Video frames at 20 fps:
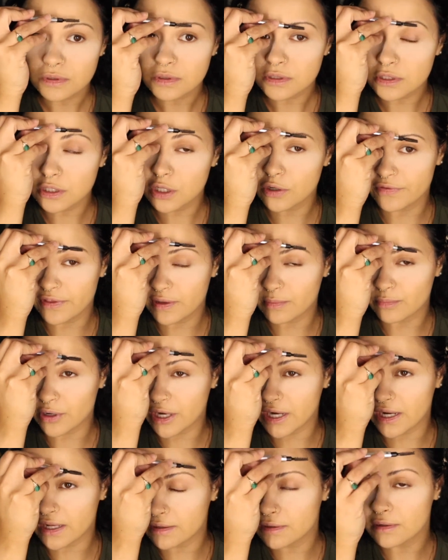clothing
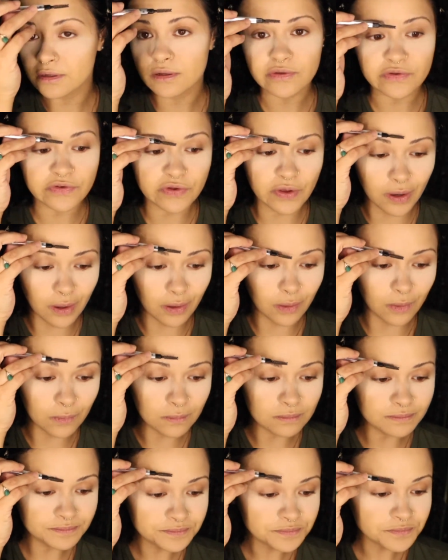brand.
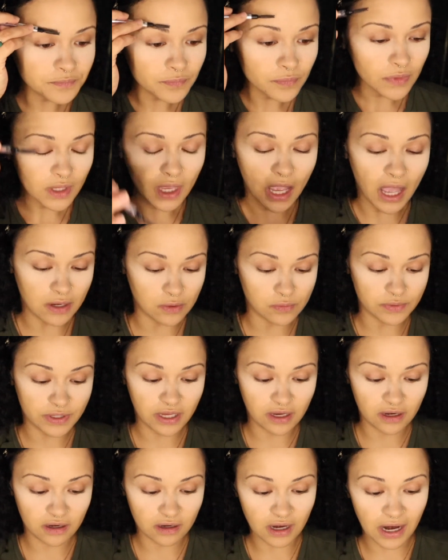So I don't
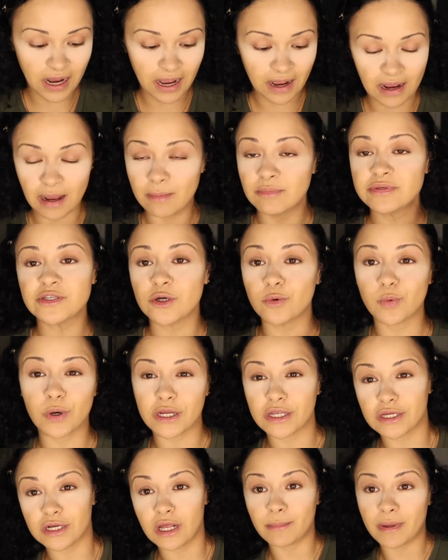care. I'm still
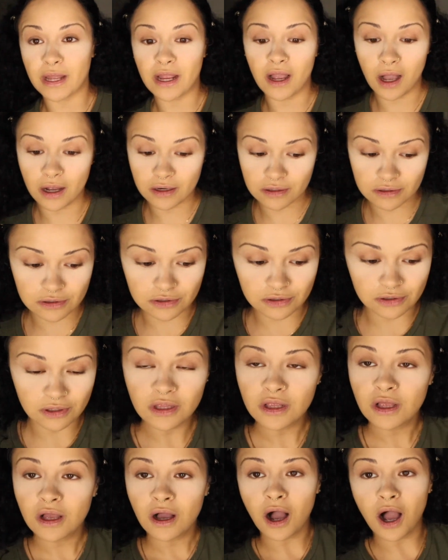working on my hot girl
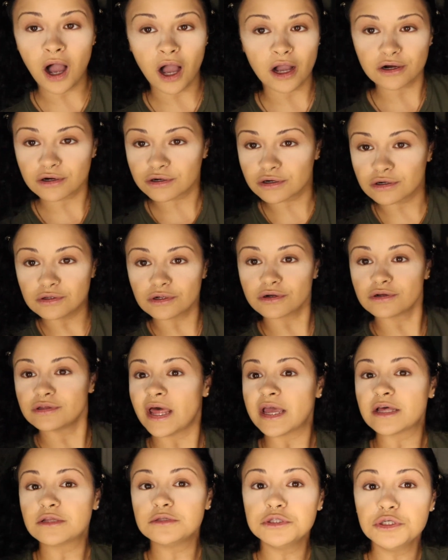or
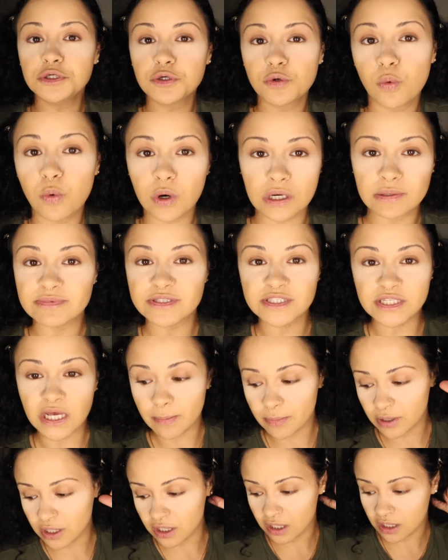like lukewarm
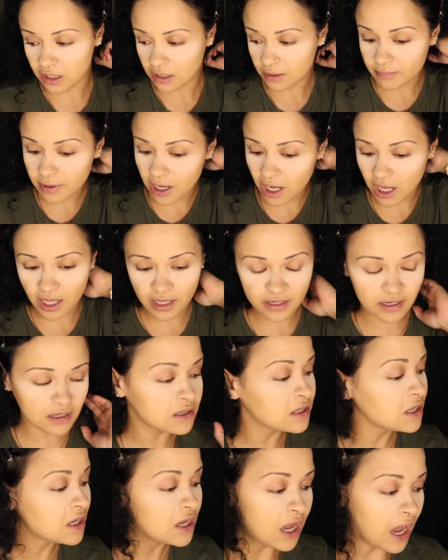summer bod.
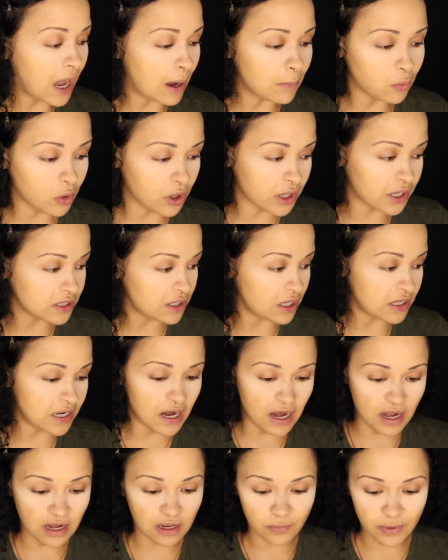I'm working on it
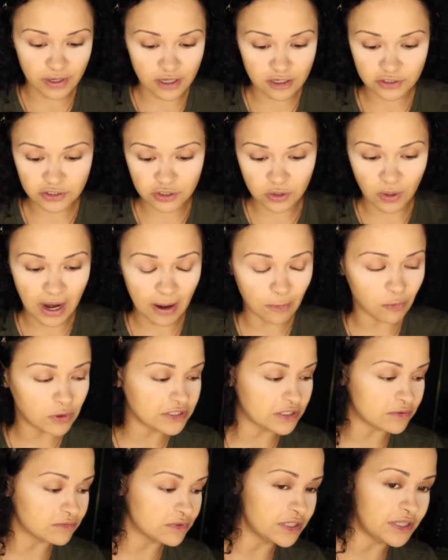anyway, so I
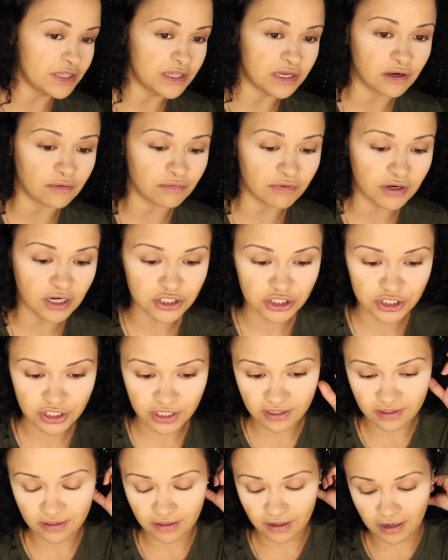wasn't really in a rush,
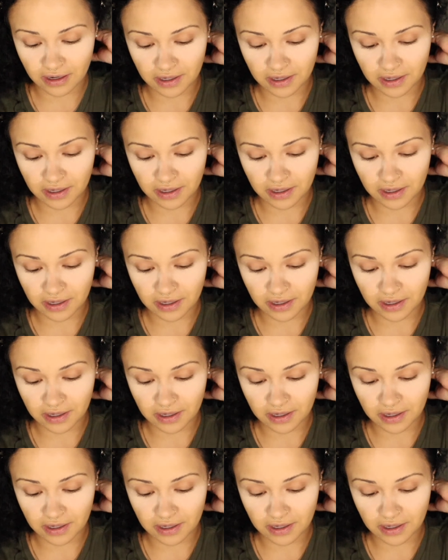and